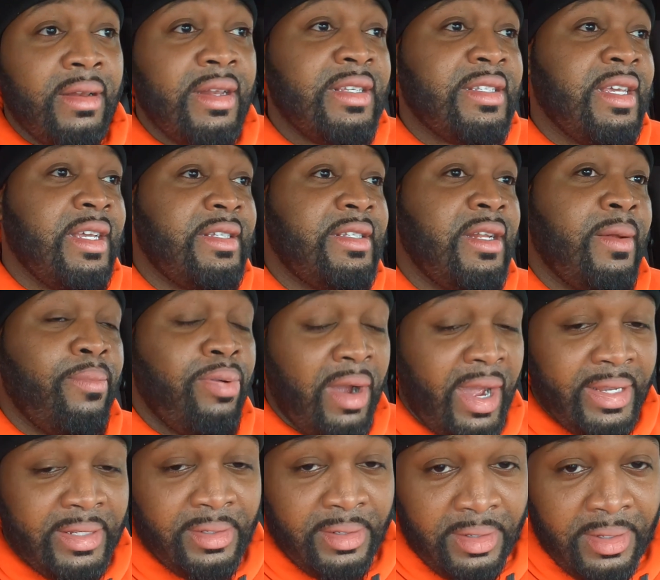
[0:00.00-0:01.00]
let's get to the
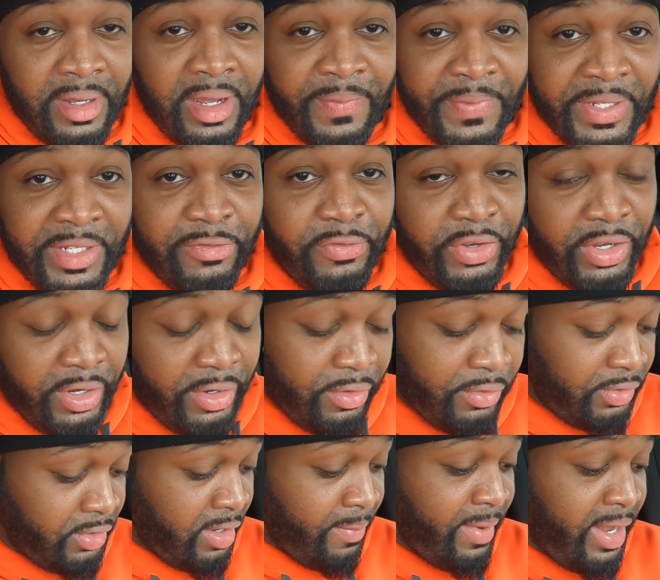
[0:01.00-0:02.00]
pricing of these
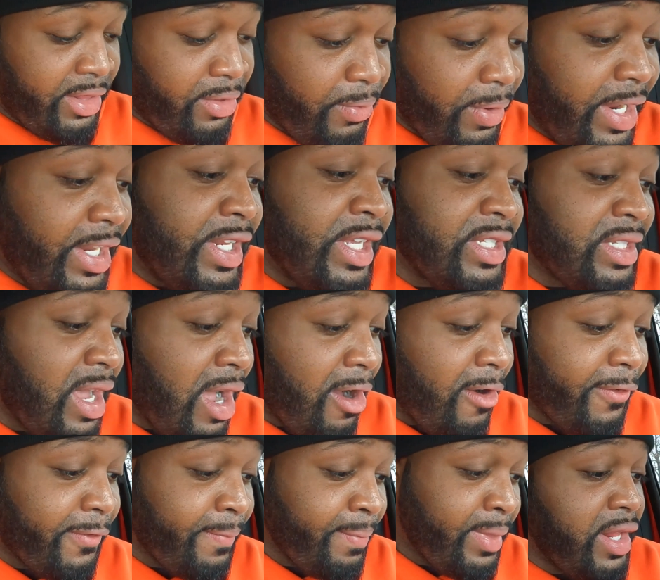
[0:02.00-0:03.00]
vehicles. So I'm gonna have to read this
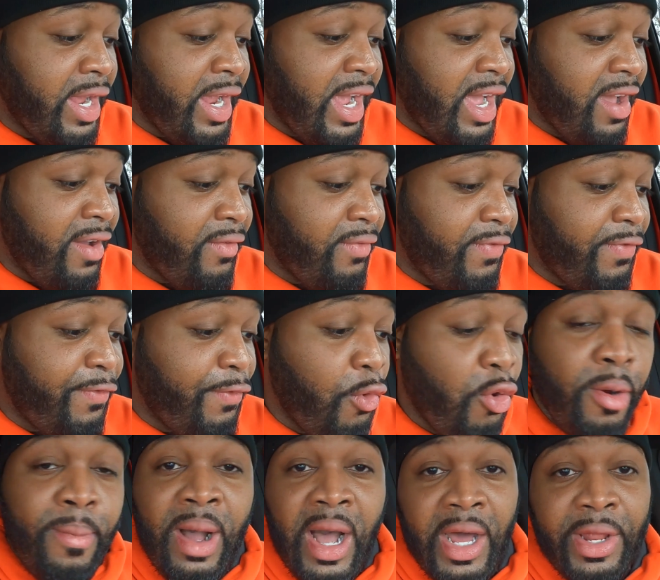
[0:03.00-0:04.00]
off. They have
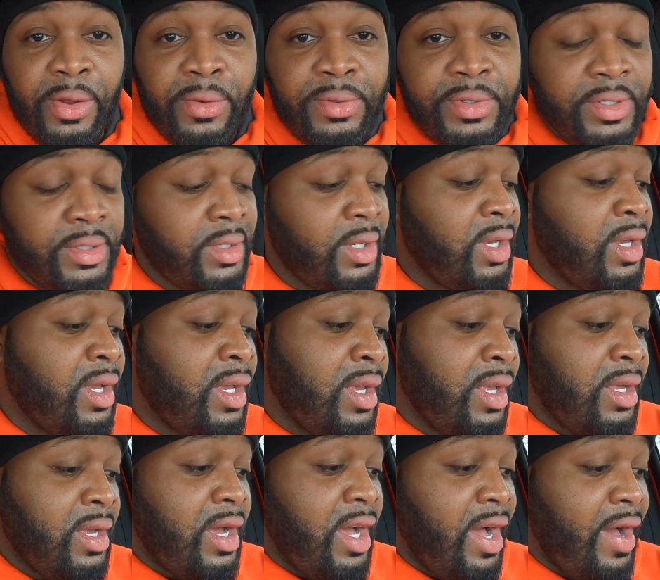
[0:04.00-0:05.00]
4 models.
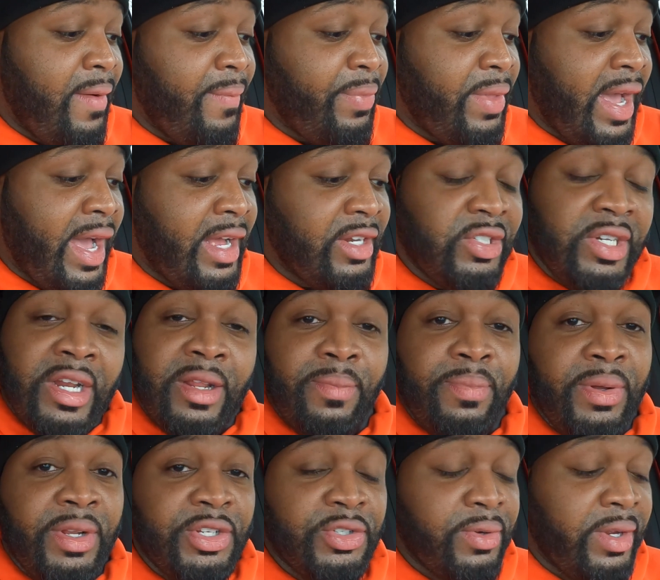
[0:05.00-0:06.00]
I'll try to
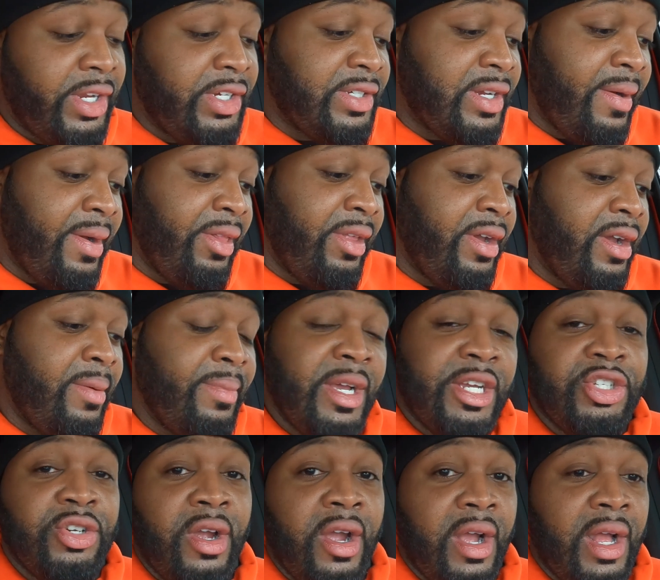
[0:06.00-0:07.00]
put a screenshot right there. I'm
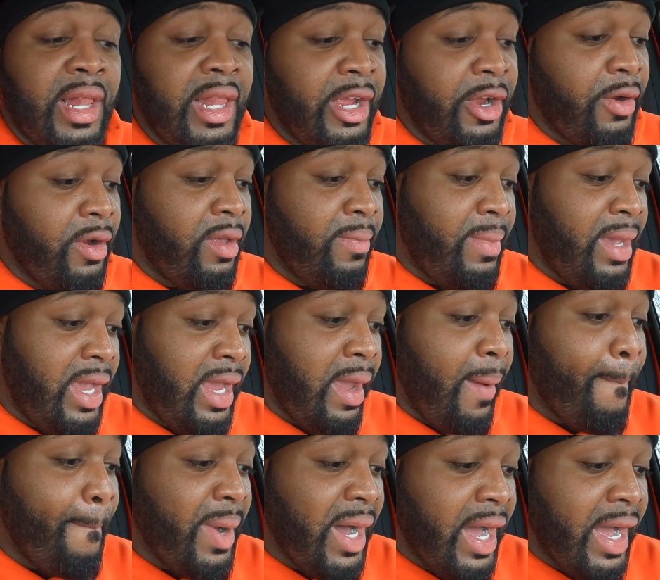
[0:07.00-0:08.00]
not sure how clear it'll be,
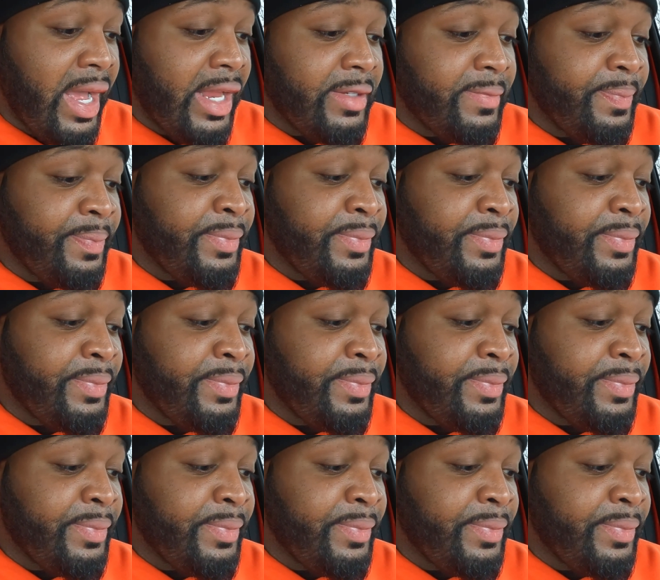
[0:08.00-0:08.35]
but